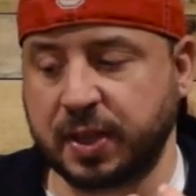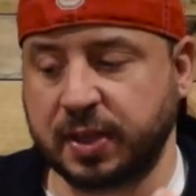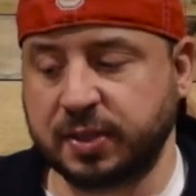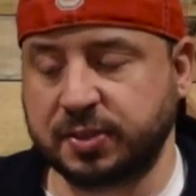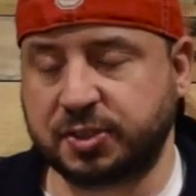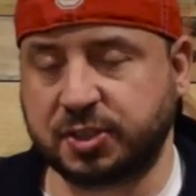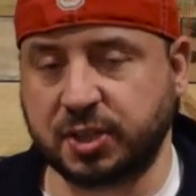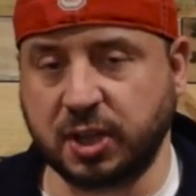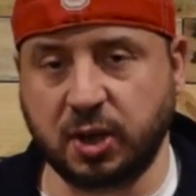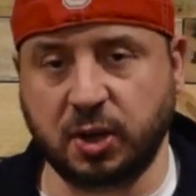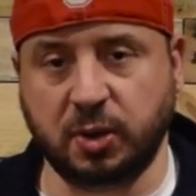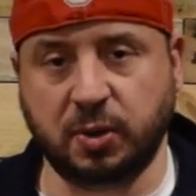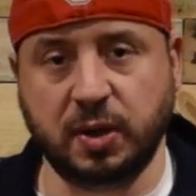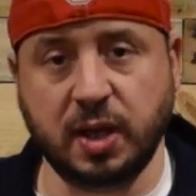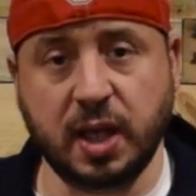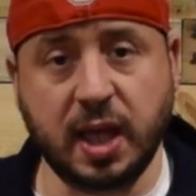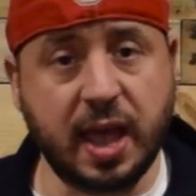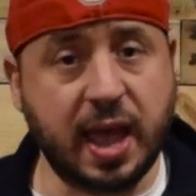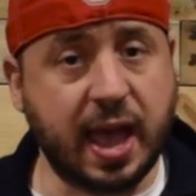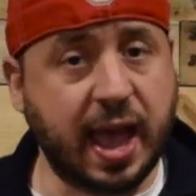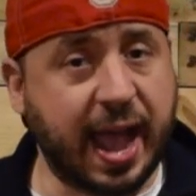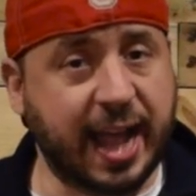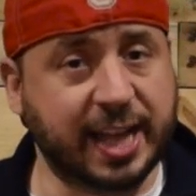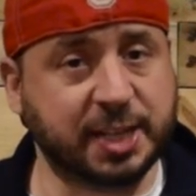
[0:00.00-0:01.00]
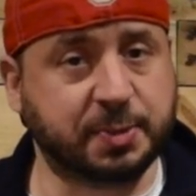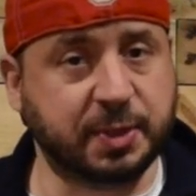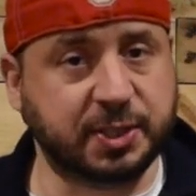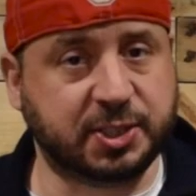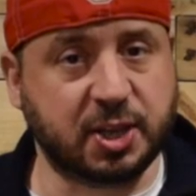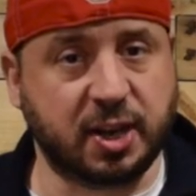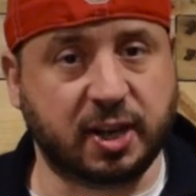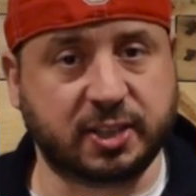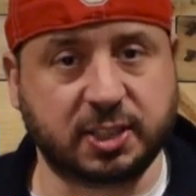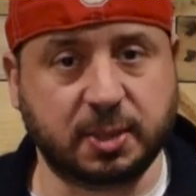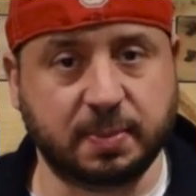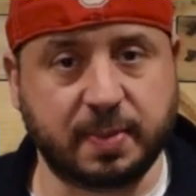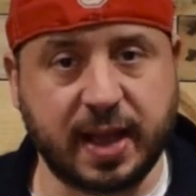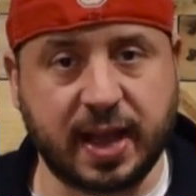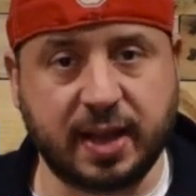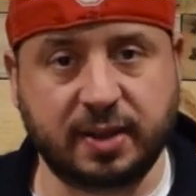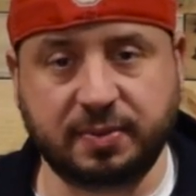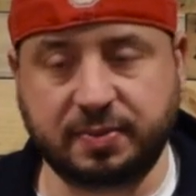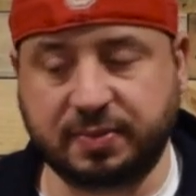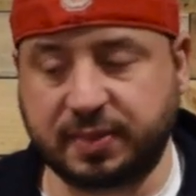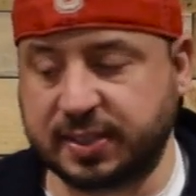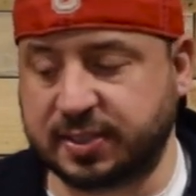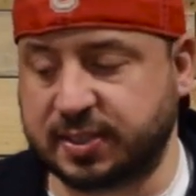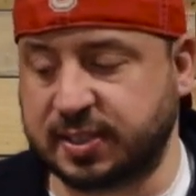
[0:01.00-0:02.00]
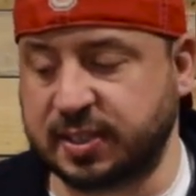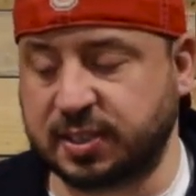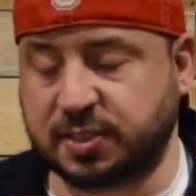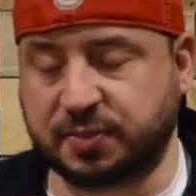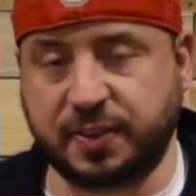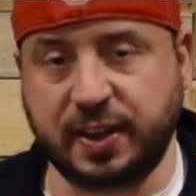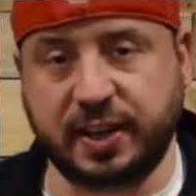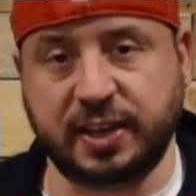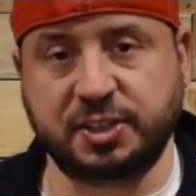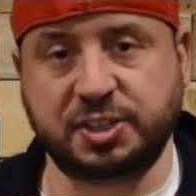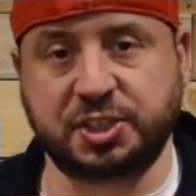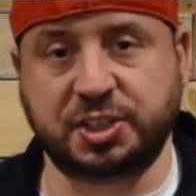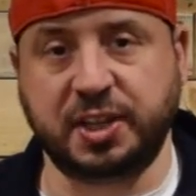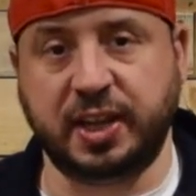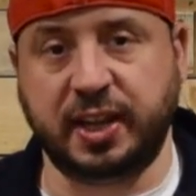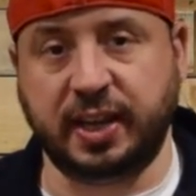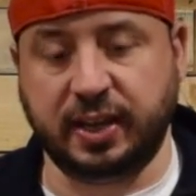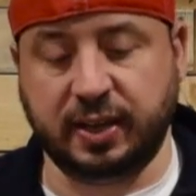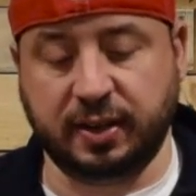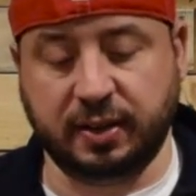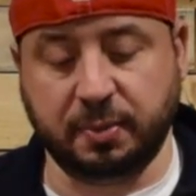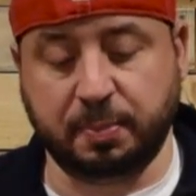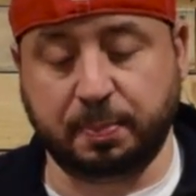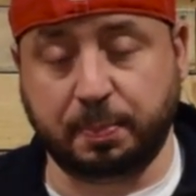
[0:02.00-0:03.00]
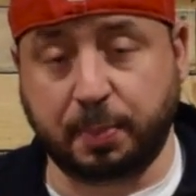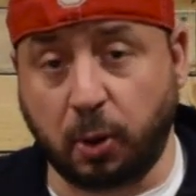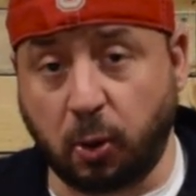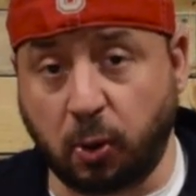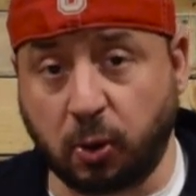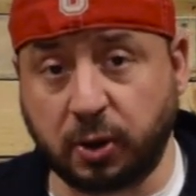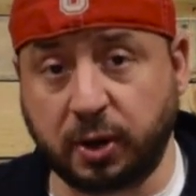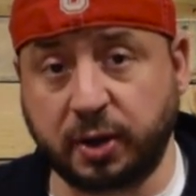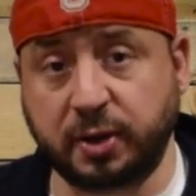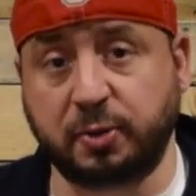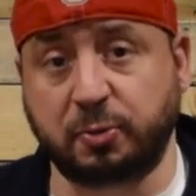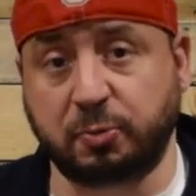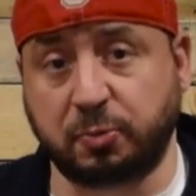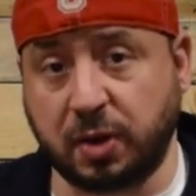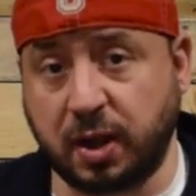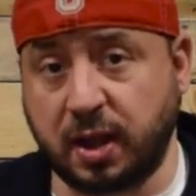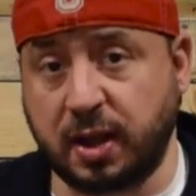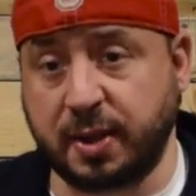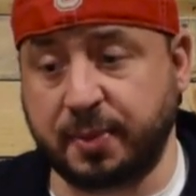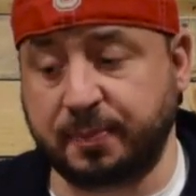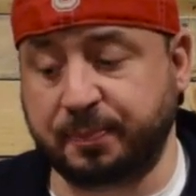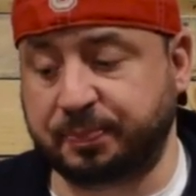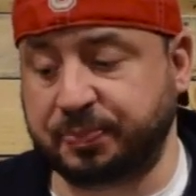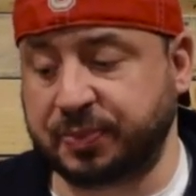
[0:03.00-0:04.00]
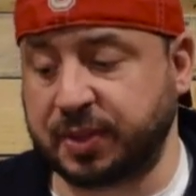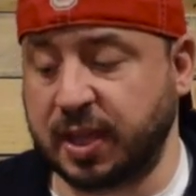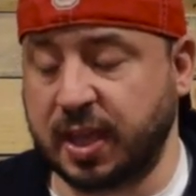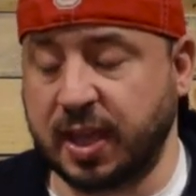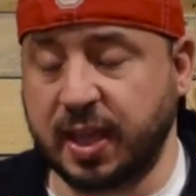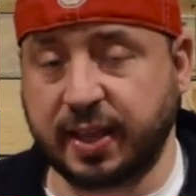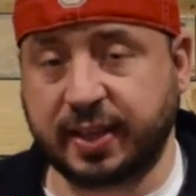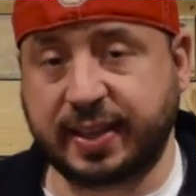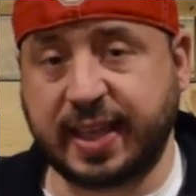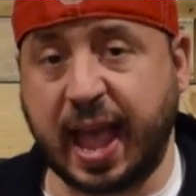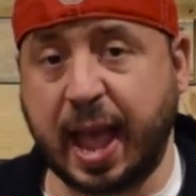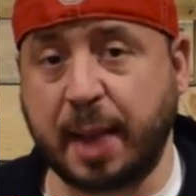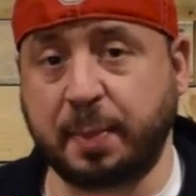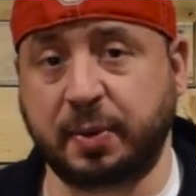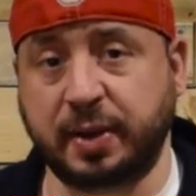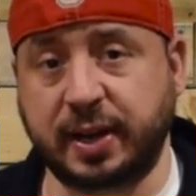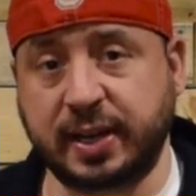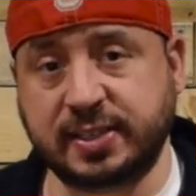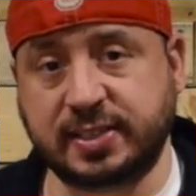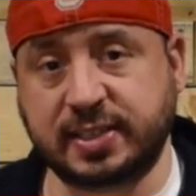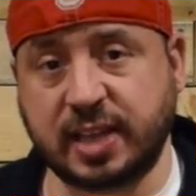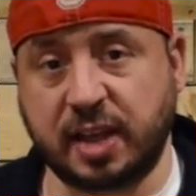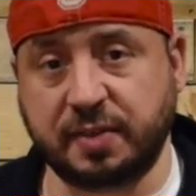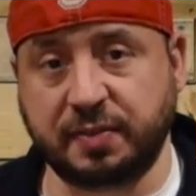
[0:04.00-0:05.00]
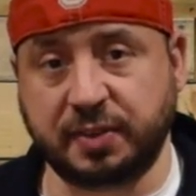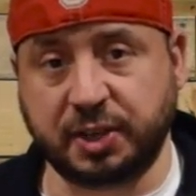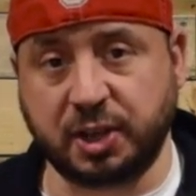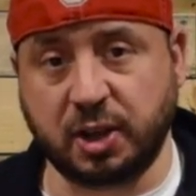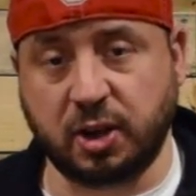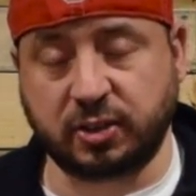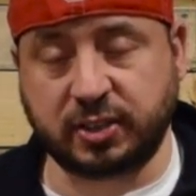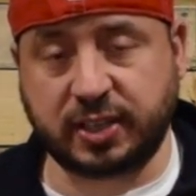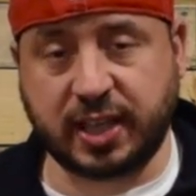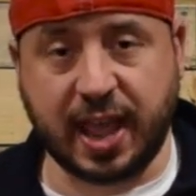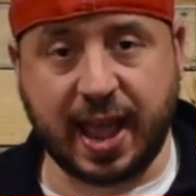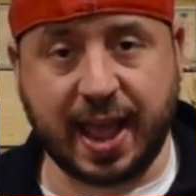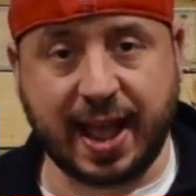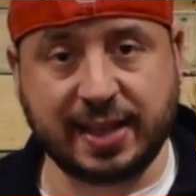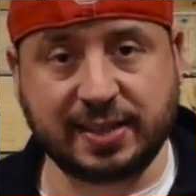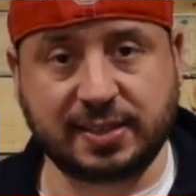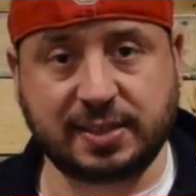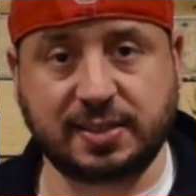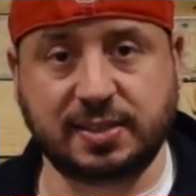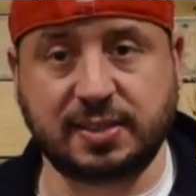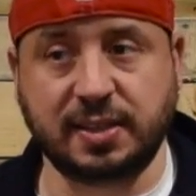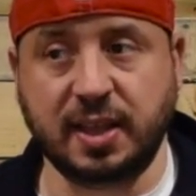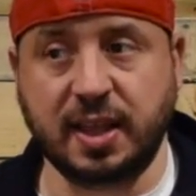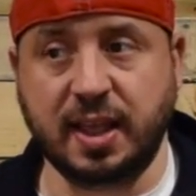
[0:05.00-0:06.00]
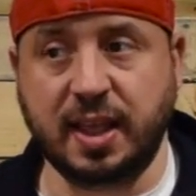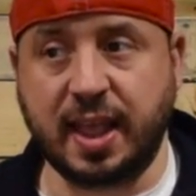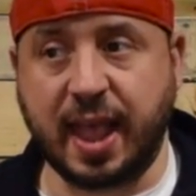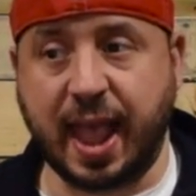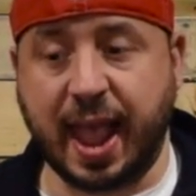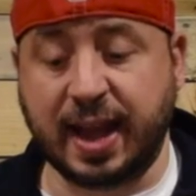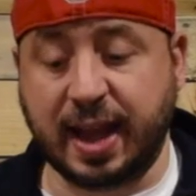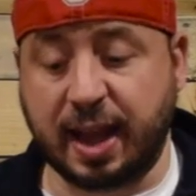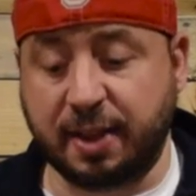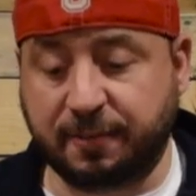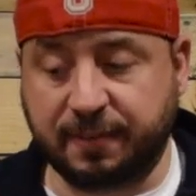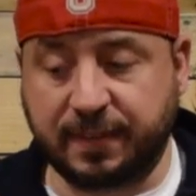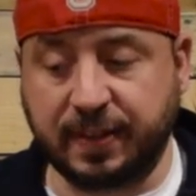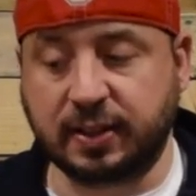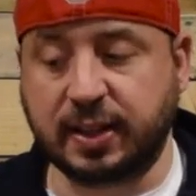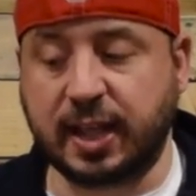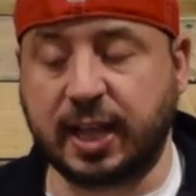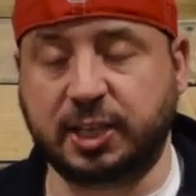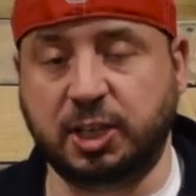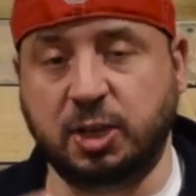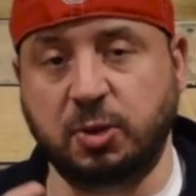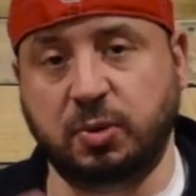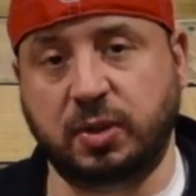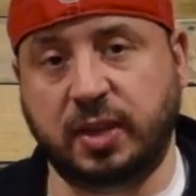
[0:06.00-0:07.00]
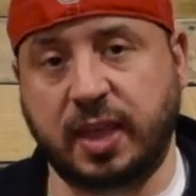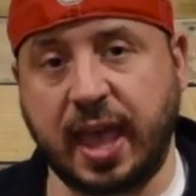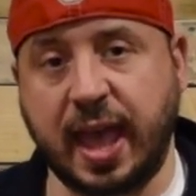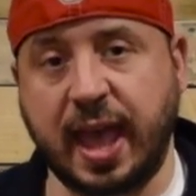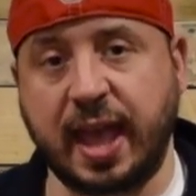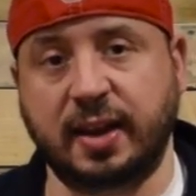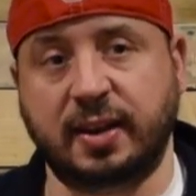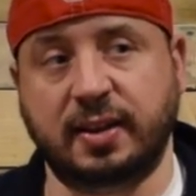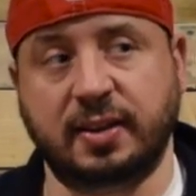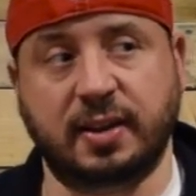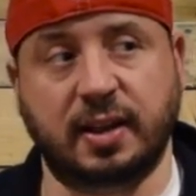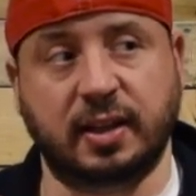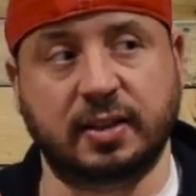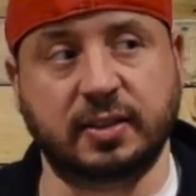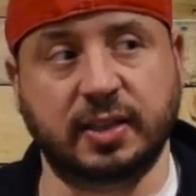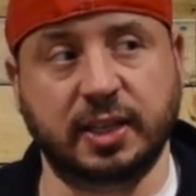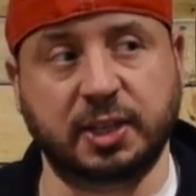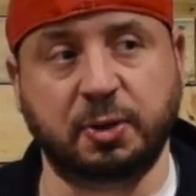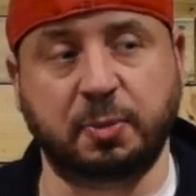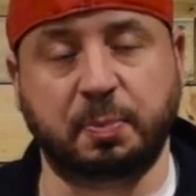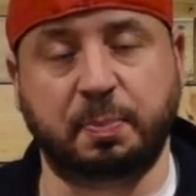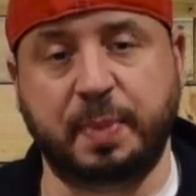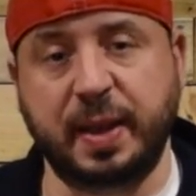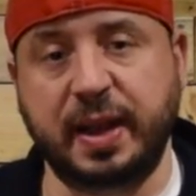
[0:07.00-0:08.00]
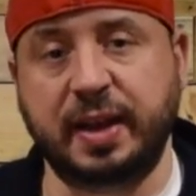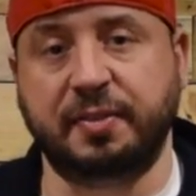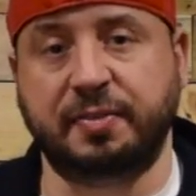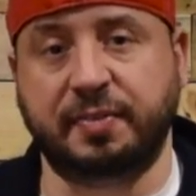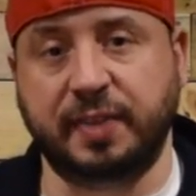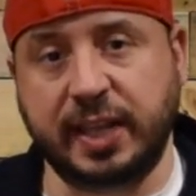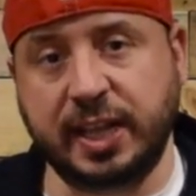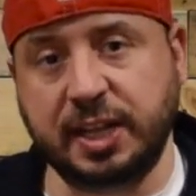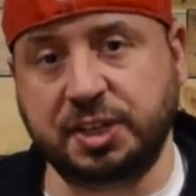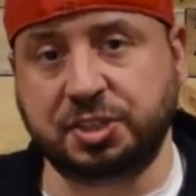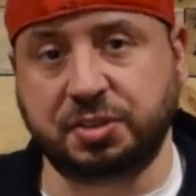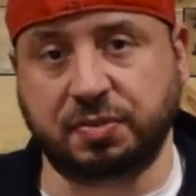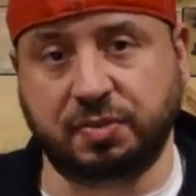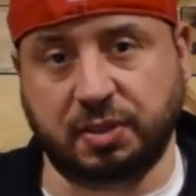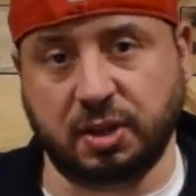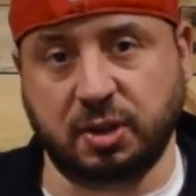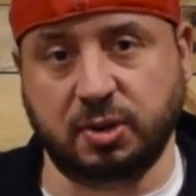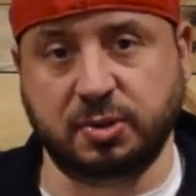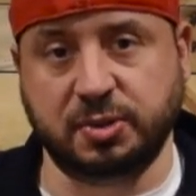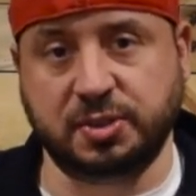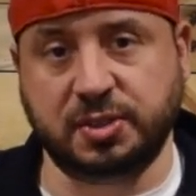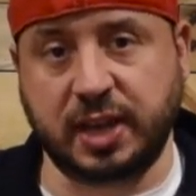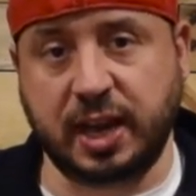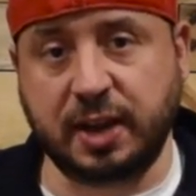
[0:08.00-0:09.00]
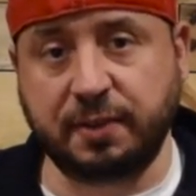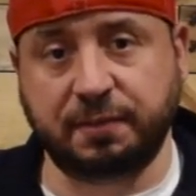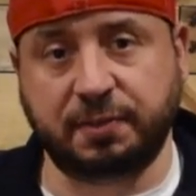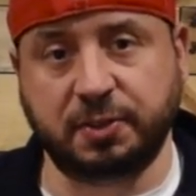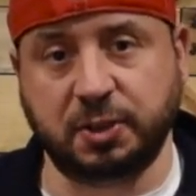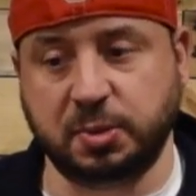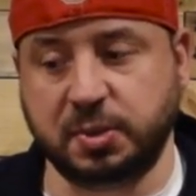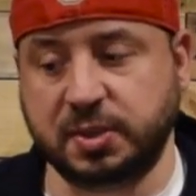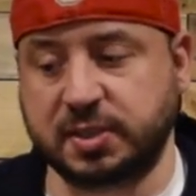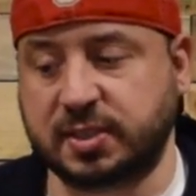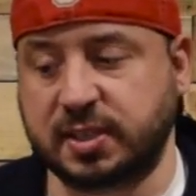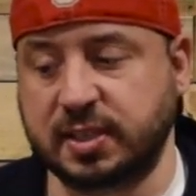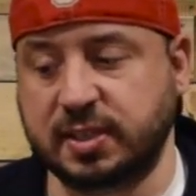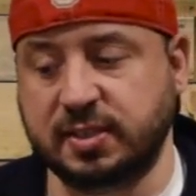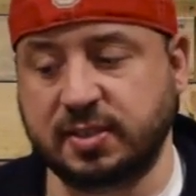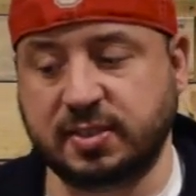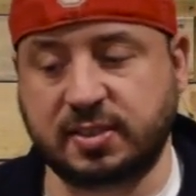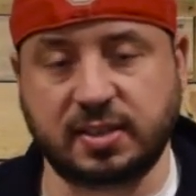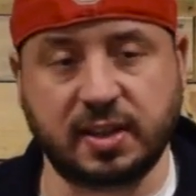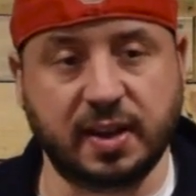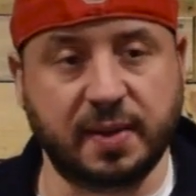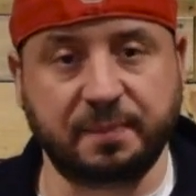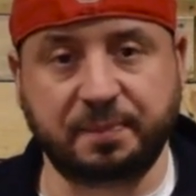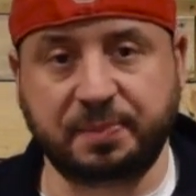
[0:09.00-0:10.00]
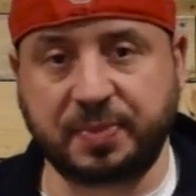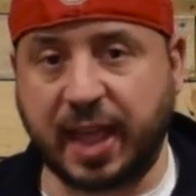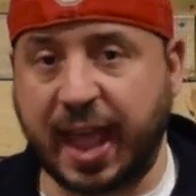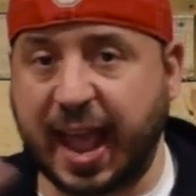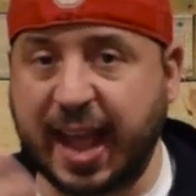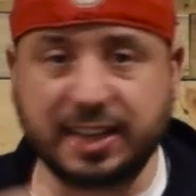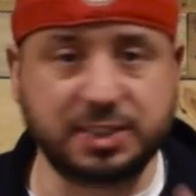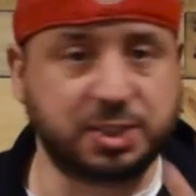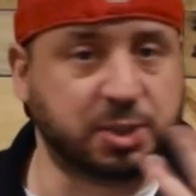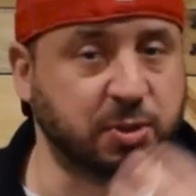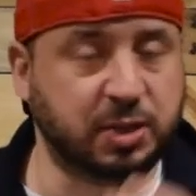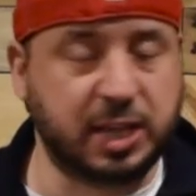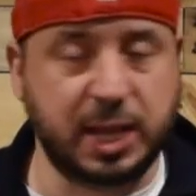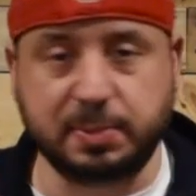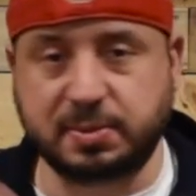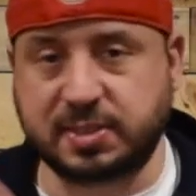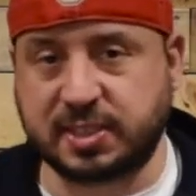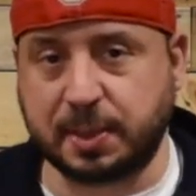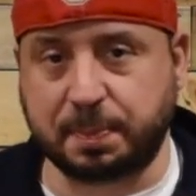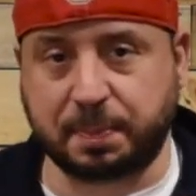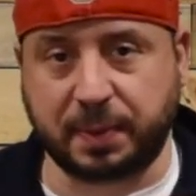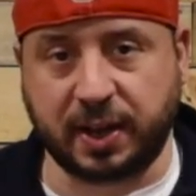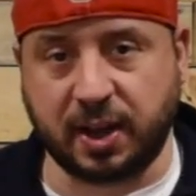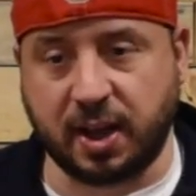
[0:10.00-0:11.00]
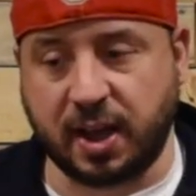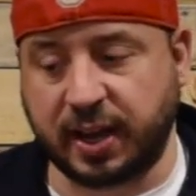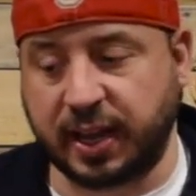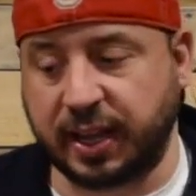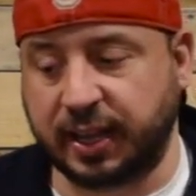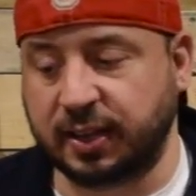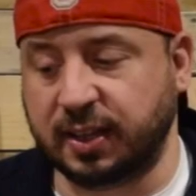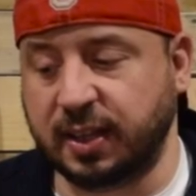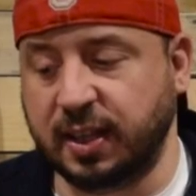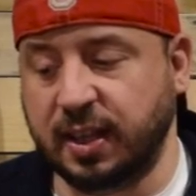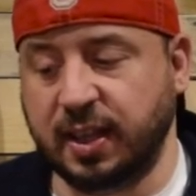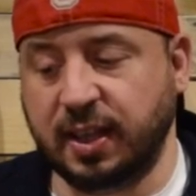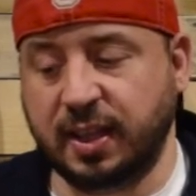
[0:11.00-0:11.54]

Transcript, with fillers: So as we talked about, this is finished in port, rum, Cabernet Sauvignon casks. And I feel like you get a little bit of each of those influences as you keep sipping on it.